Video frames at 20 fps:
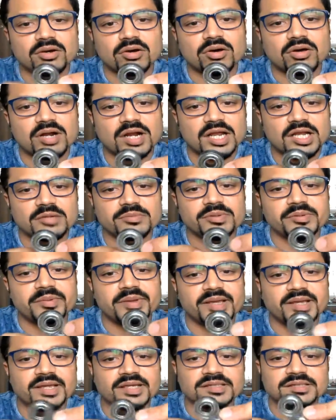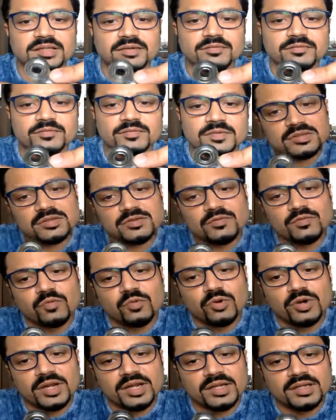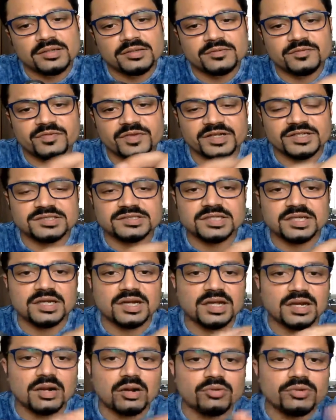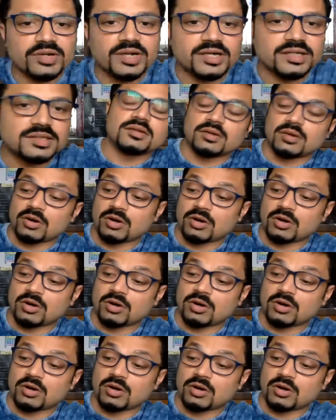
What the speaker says: or I'll be making some wooden fixture around it,